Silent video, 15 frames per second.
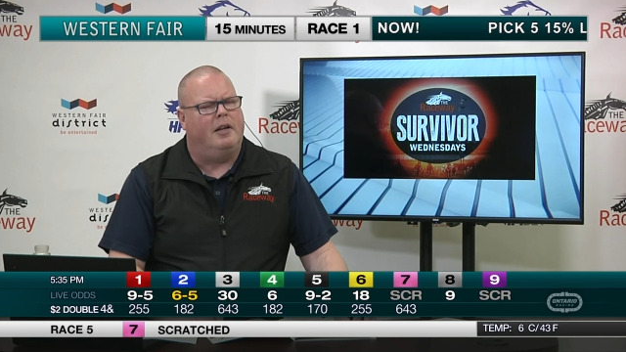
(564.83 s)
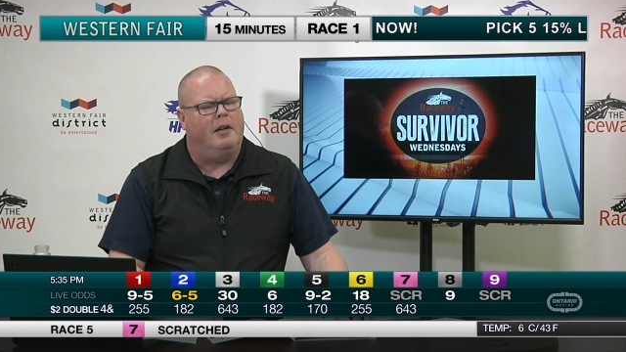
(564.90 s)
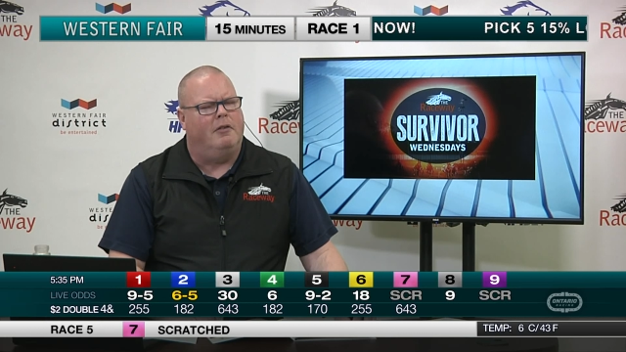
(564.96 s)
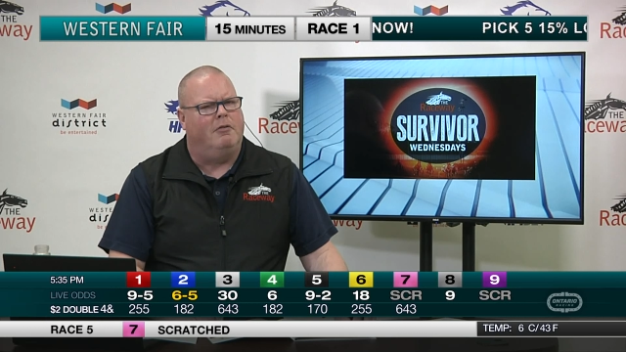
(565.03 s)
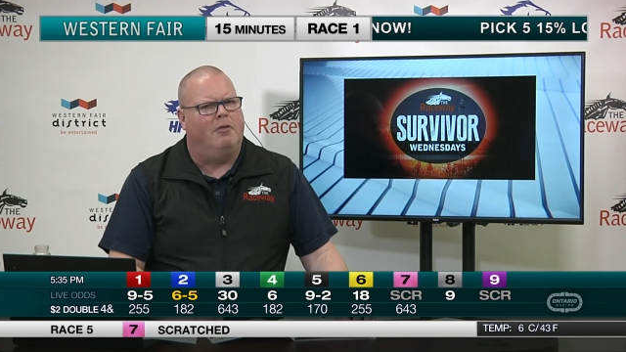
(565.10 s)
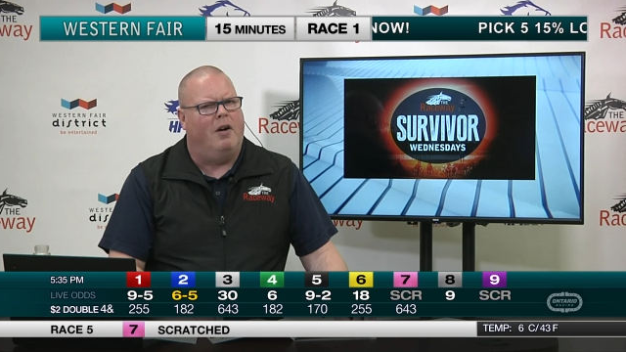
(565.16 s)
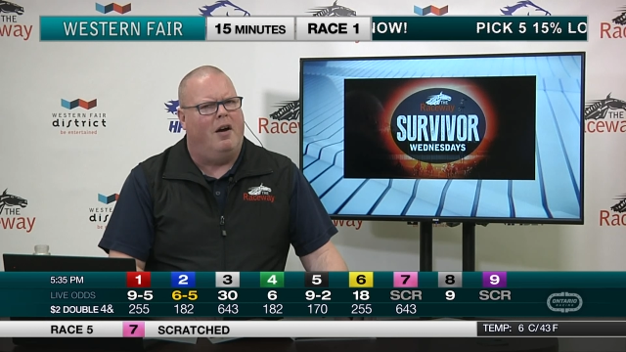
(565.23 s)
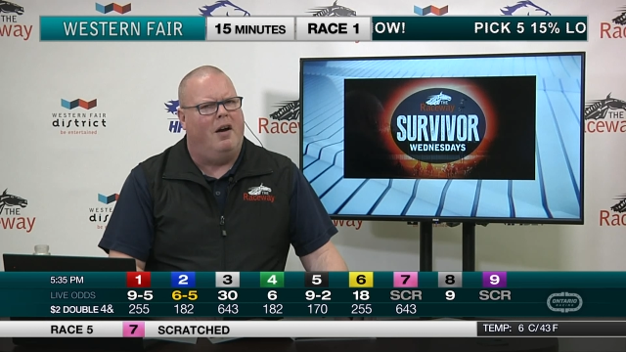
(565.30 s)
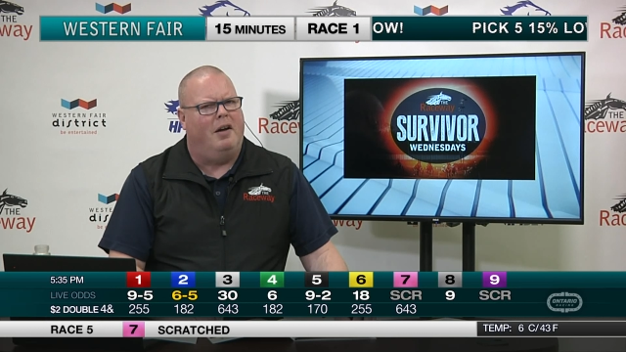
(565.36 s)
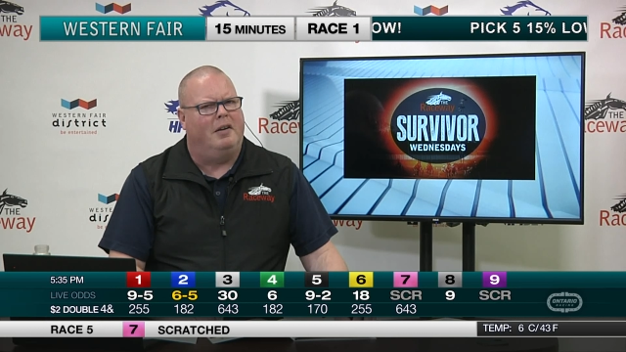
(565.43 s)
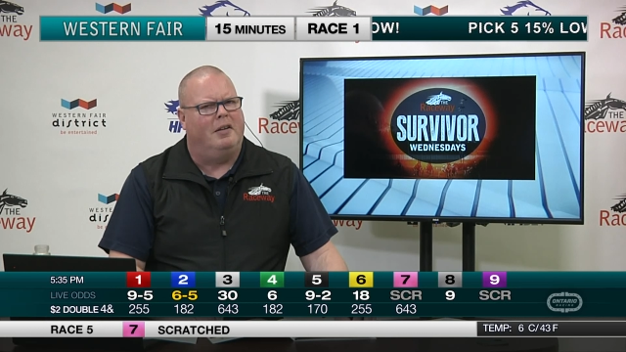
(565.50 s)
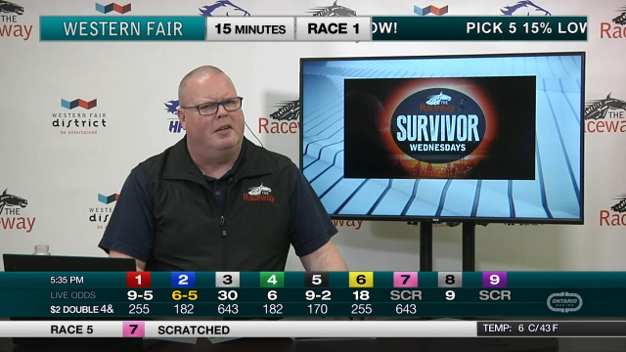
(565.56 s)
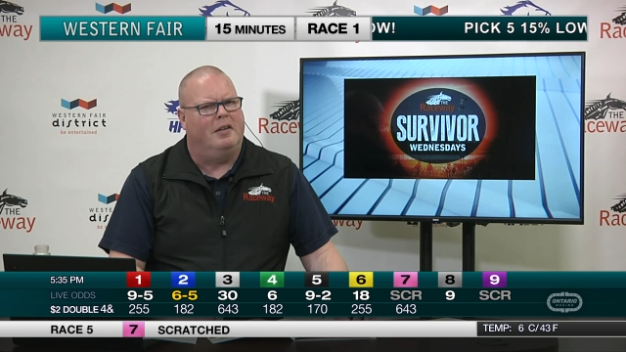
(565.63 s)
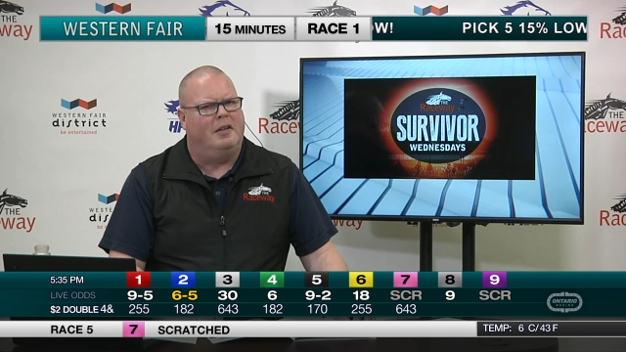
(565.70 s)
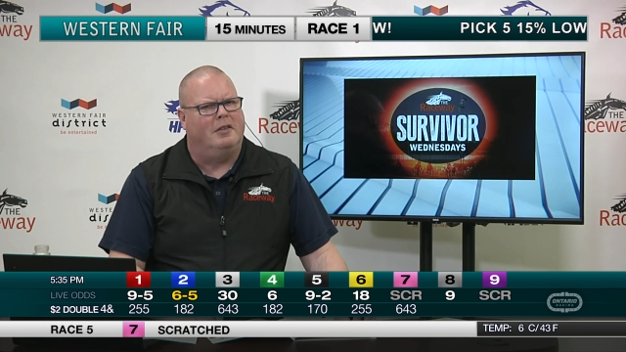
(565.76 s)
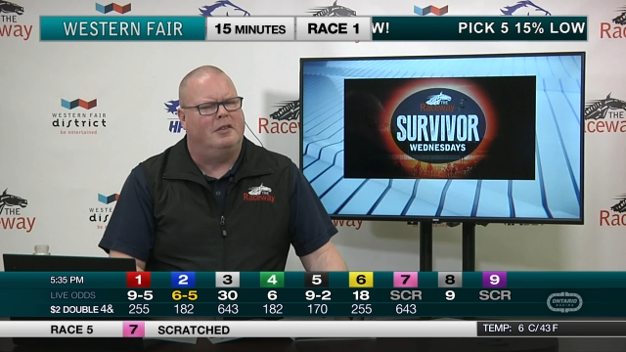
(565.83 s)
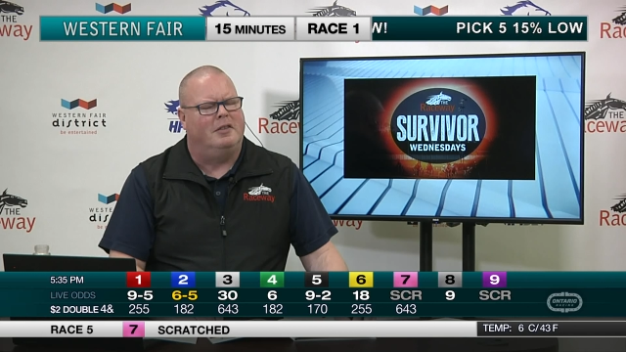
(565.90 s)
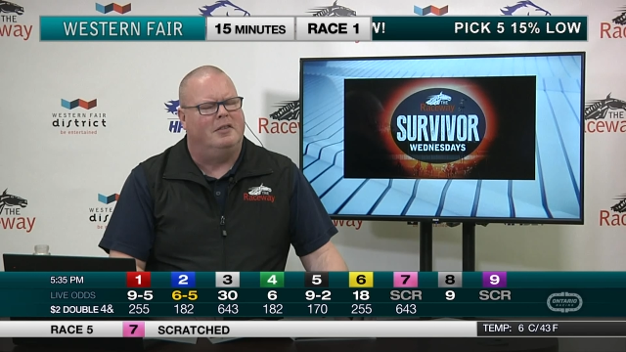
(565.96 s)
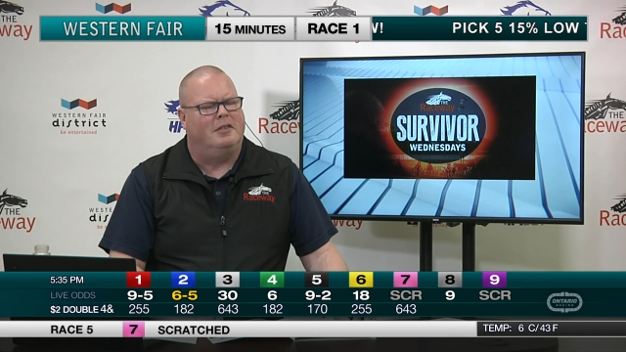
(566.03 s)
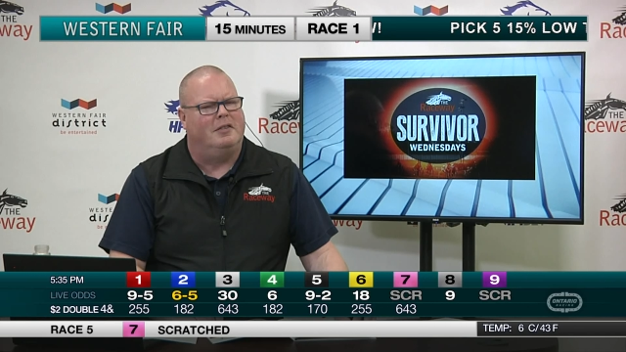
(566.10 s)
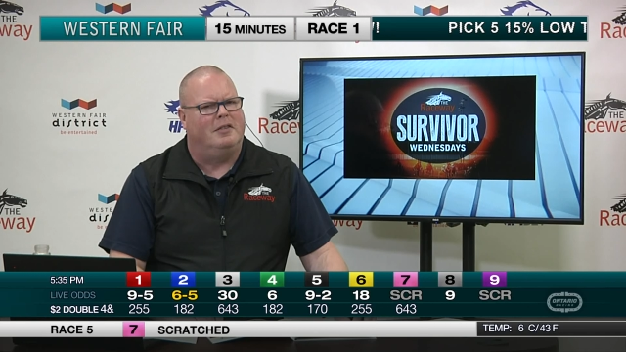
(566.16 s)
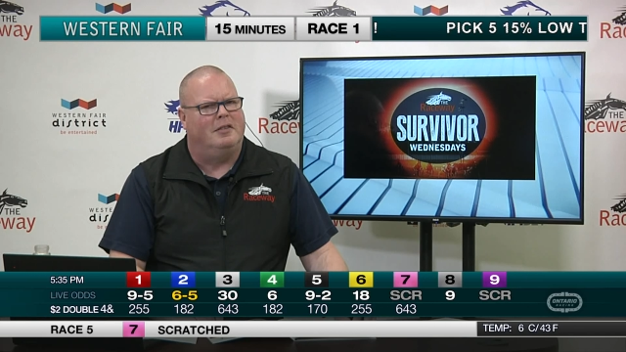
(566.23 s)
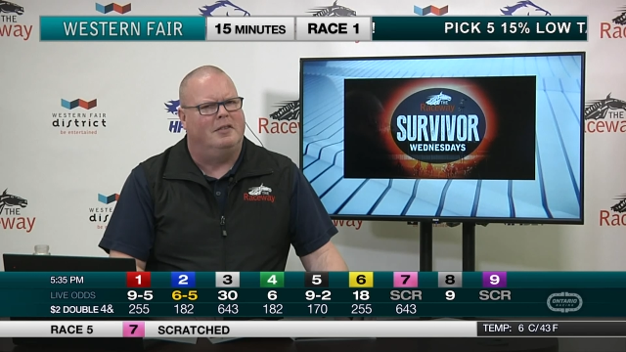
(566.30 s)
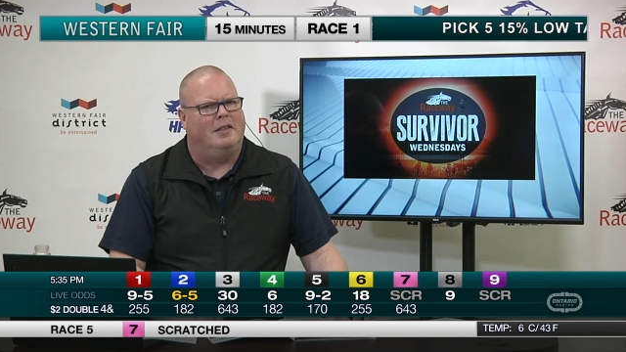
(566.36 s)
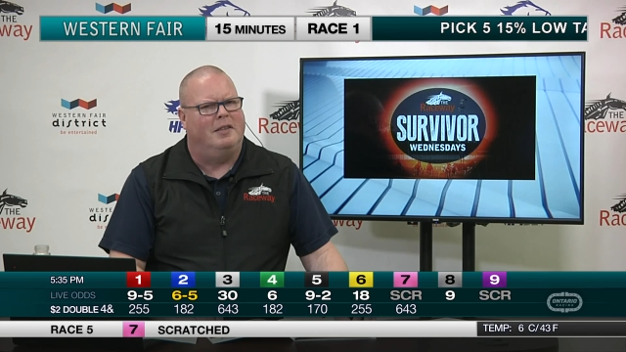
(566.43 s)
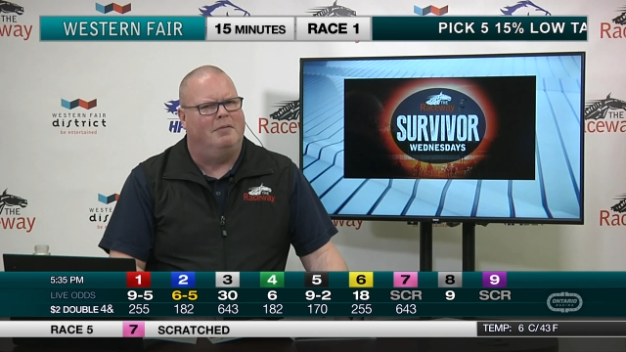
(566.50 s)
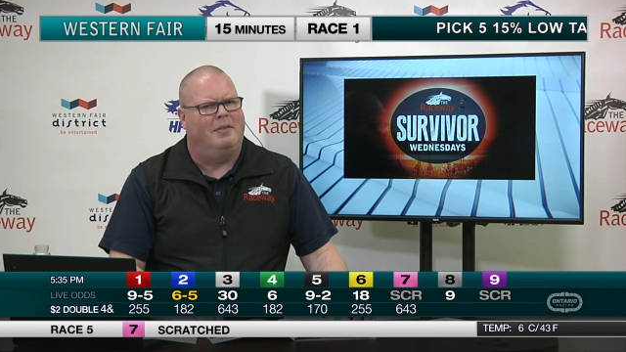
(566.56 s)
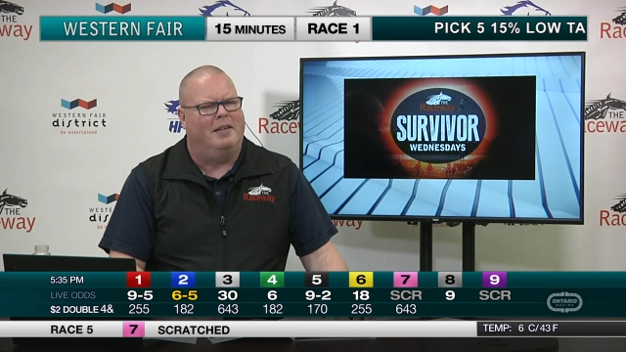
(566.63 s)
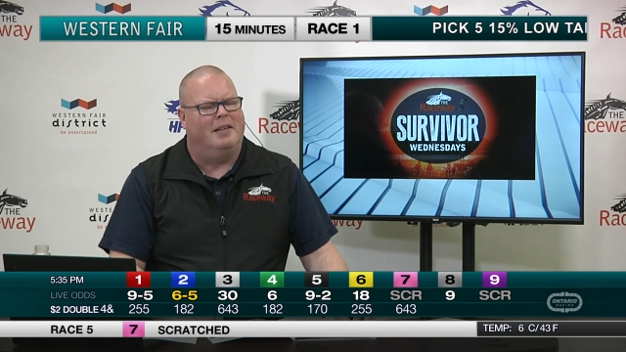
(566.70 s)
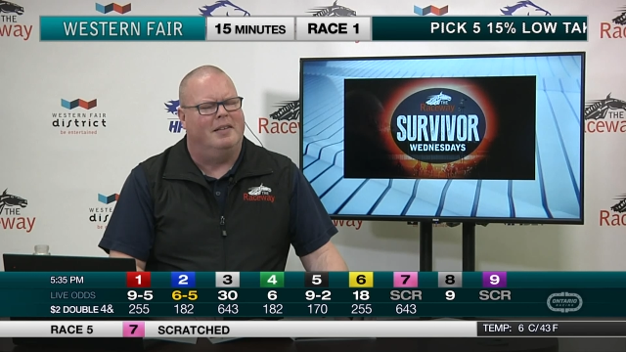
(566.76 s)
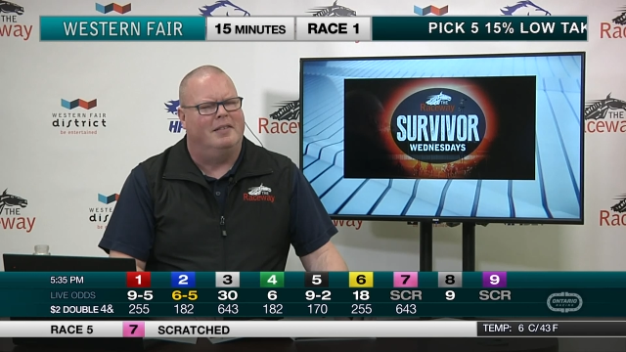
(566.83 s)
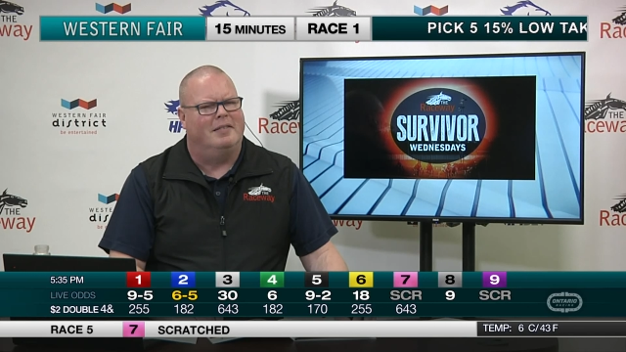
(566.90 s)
and dry conditions this evening.